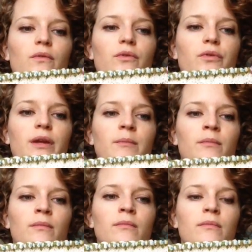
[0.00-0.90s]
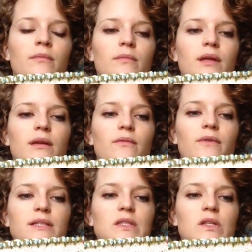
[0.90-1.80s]
cream
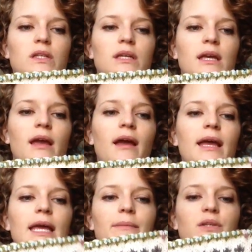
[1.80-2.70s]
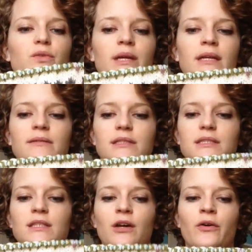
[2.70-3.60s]
fossil in between,
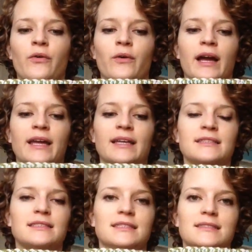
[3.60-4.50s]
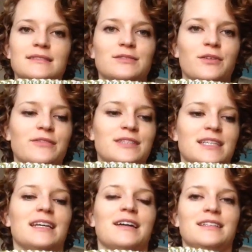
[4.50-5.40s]
so I can sort of
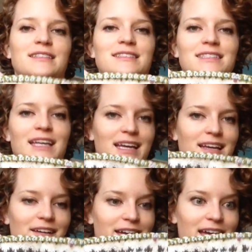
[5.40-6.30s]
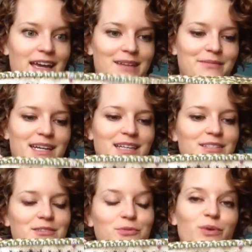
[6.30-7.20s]
sit down and say, okay, I'm gonna
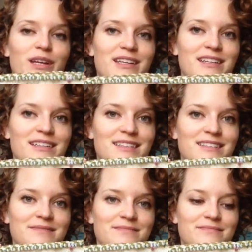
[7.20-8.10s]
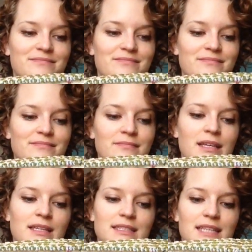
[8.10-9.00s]
do one
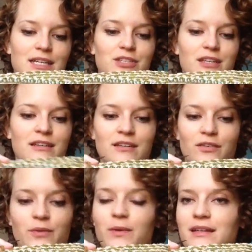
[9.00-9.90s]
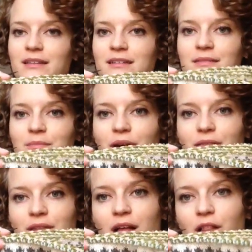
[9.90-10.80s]
section or one part
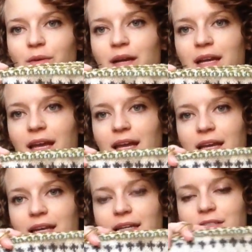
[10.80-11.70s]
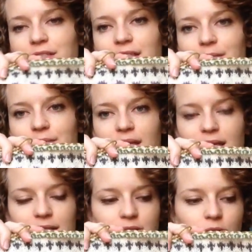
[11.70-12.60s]
of the colorwork, and it just seems like
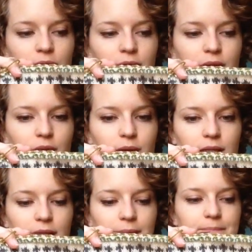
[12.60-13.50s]
it's going really quickly.